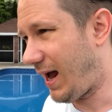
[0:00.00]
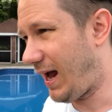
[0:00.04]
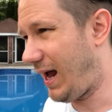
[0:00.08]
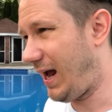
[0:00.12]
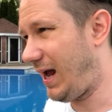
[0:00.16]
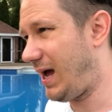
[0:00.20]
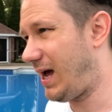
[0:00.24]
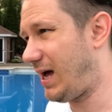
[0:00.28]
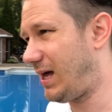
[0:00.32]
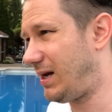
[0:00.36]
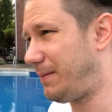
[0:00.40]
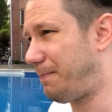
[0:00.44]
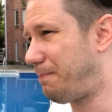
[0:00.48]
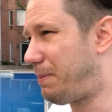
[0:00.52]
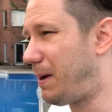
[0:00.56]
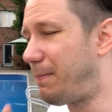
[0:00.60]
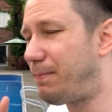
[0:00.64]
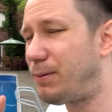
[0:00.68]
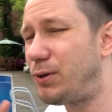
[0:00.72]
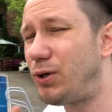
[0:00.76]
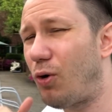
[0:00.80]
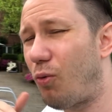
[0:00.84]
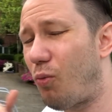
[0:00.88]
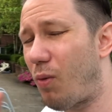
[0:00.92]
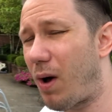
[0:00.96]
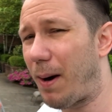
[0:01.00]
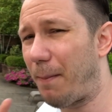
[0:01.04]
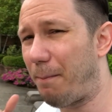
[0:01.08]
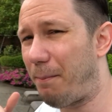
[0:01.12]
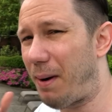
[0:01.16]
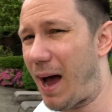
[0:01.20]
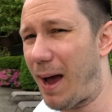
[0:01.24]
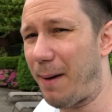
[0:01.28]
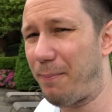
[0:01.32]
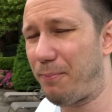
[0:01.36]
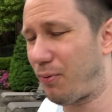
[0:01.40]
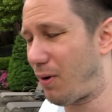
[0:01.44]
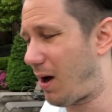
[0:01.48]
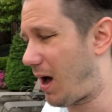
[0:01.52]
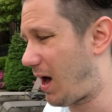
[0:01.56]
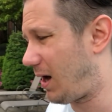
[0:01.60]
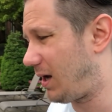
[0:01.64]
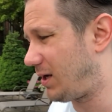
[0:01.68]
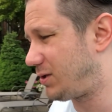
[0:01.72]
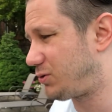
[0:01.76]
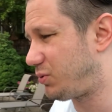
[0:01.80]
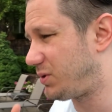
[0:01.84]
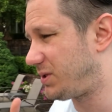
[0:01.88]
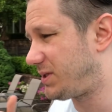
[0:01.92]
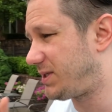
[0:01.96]
And people don't want to buy
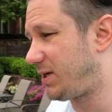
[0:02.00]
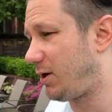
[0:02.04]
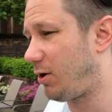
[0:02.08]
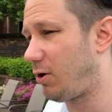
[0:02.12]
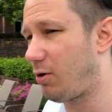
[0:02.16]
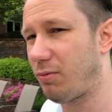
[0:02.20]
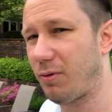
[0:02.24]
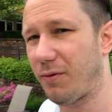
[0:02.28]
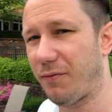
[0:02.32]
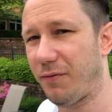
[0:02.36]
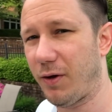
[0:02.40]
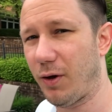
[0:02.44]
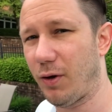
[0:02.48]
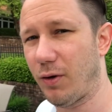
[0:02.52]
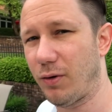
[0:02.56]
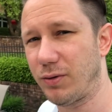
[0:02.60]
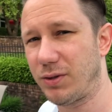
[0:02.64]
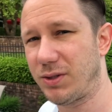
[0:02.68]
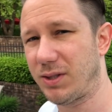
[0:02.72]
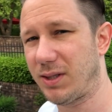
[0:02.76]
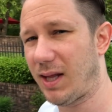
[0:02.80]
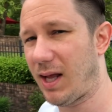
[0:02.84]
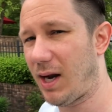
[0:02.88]
products with 0 reviews.